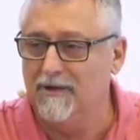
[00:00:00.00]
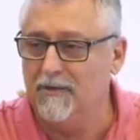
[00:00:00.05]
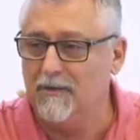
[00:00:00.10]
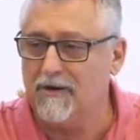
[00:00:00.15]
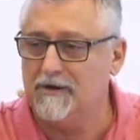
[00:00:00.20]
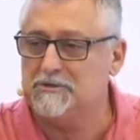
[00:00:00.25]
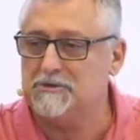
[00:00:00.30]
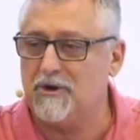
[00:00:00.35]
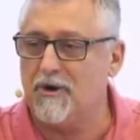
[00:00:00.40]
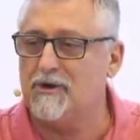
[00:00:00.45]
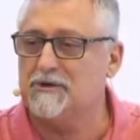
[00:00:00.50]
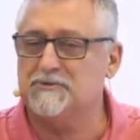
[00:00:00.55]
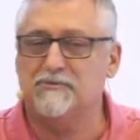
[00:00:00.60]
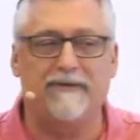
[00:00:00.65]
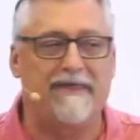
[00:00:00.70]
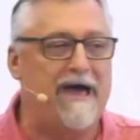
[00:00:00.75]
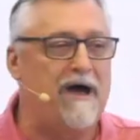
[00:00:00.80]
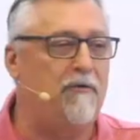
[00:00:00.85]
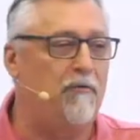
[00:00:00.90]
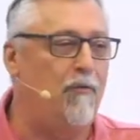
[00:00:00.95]
we're a church
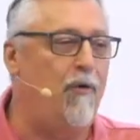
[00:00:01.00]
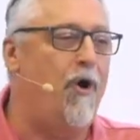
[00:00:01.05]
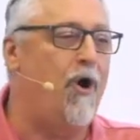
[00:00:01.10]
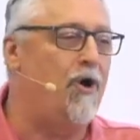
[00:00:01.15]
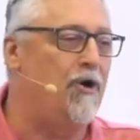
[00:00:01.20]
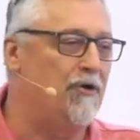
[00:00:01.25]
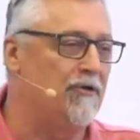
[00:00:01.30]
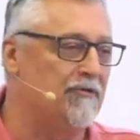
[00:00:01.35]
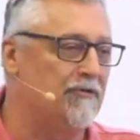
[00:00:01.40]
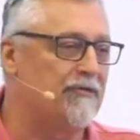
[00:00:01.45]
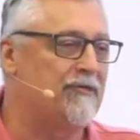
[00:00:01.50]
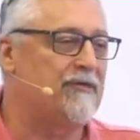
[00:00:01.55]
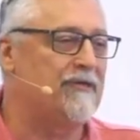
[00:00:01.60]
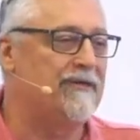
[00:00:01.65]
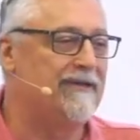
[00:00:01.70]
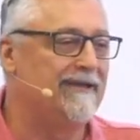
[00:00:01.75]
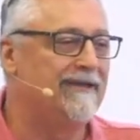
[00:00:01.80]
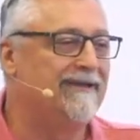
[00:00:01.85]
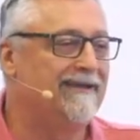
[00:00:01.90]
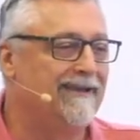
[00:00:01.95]
without walls.
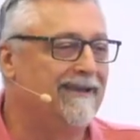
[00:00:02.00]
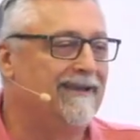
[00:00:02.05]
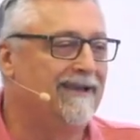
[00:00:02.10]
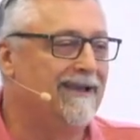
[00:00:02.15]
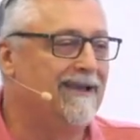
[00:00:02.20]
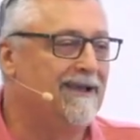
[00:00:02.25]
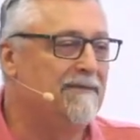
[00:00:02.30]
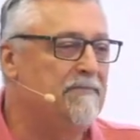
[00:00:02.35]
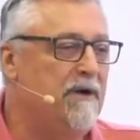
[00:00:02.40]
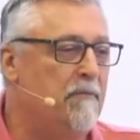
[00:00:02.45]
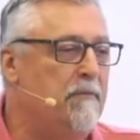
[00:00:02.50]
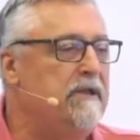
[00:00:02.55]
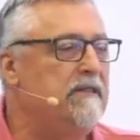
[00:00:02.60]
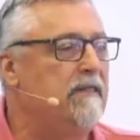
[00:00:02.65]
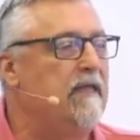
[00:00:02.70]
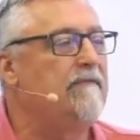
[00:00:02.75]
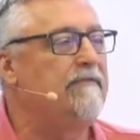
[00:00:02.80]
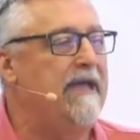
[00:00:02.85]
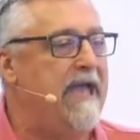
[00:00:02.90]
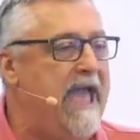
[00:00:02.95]
But we'd
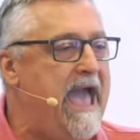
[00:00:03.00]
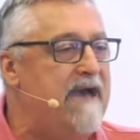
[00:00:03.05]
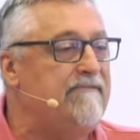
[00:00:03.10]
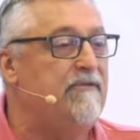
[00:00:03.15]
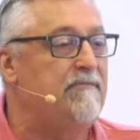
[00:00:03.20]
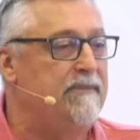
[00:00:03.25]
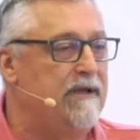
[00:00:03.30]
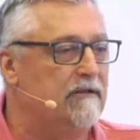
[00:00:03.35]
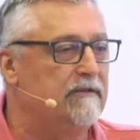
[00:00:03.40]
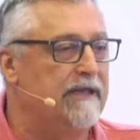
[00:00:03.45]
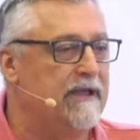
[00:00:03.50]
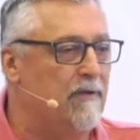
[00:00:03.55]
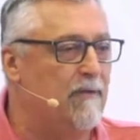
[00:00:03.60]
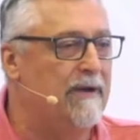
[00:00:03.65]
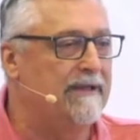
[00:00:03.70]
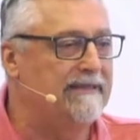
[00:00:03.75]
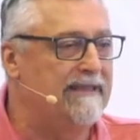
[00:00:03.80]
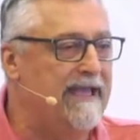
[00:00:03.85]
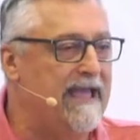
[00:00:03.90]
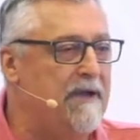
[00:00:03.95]
love to have a building
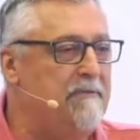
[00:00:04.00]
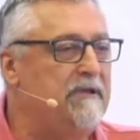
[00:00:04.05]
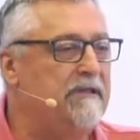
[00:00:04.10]
one day.